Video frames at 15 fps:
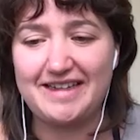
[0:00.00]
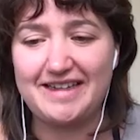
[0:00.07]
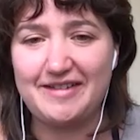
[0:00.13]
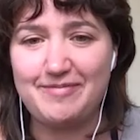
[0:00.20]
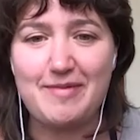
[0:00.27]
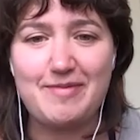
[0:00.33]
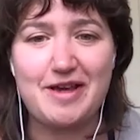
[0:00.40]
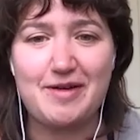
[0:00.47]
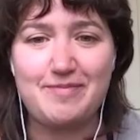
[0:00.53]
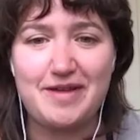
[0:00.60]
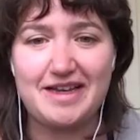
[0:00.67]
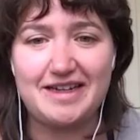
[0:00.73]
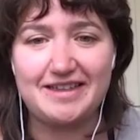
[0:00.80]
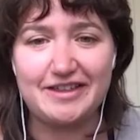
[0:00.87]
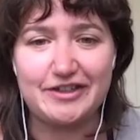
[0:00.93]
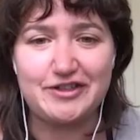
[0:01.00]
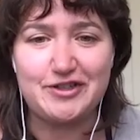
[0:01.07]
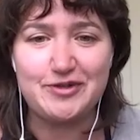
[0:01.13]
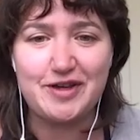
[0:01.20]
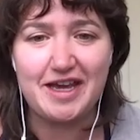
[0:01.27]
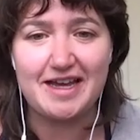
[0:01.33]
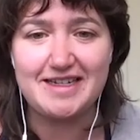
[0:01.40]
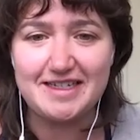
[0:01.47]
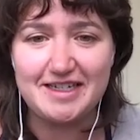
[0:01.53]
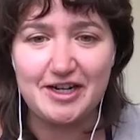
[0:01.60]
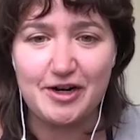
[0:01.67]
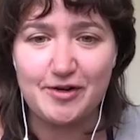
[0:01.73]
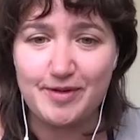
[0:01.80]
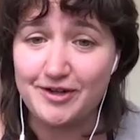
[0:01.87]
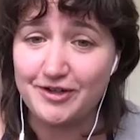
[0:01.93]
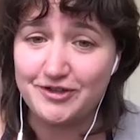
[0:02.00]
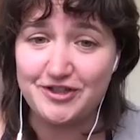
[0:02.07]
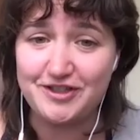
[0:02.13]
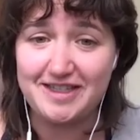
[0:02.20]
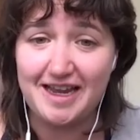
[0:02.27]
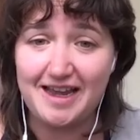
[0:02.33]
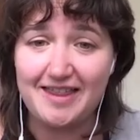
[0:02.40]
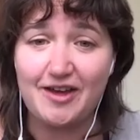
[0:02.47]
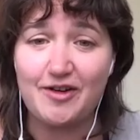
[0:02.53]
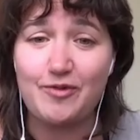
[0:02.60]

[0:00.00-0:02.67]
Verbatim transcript: maybe I'm being a little too candid here, but I'll just say that